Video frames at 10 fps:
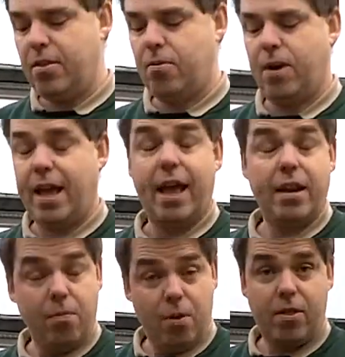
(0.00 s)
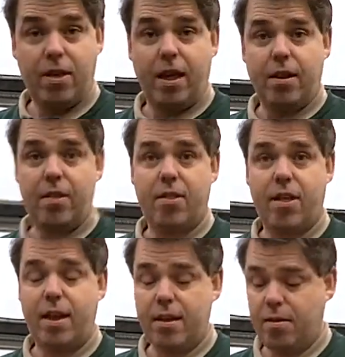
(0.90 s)
are quite handy, and once again, as I
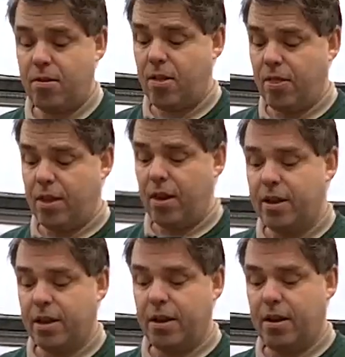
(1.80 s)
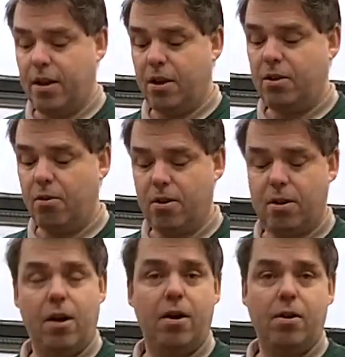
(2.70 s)
say, something like a yogurt
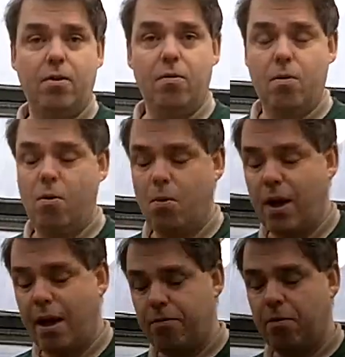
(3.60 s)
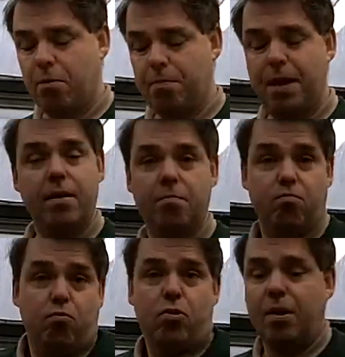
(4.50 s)
carton or what have you would be
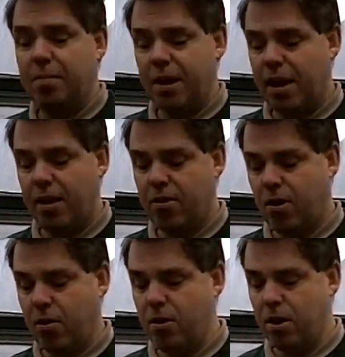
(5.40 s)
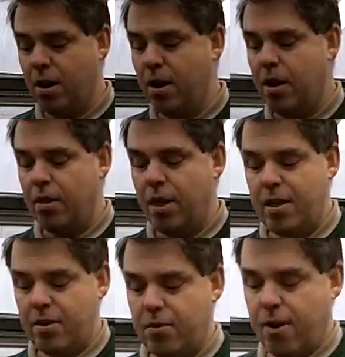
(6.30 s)
similarly as good.
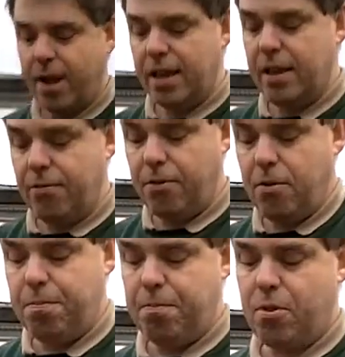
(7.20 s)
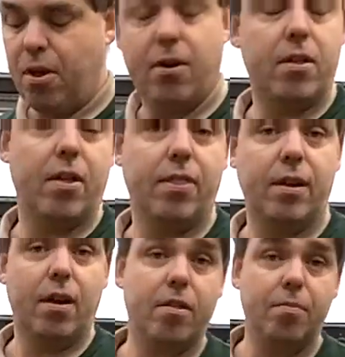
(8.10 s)
These are great if you're sowing something
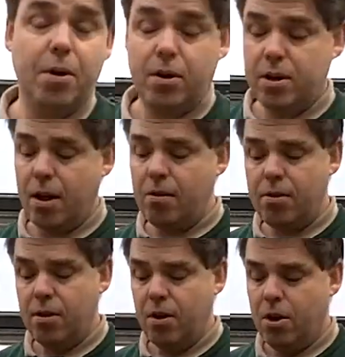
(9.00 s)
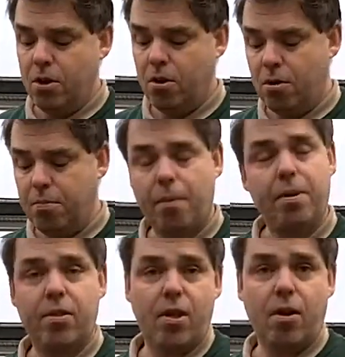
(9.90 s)
like tomatoes. You can probably
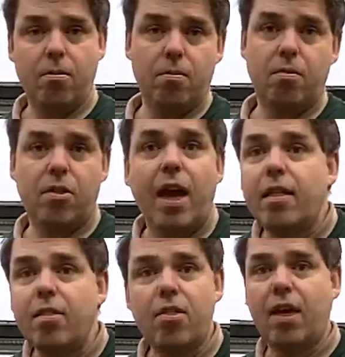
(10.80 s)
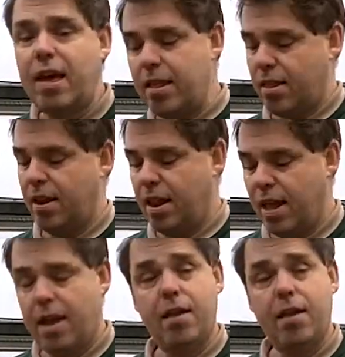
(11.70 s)
sow 10 seeds in here,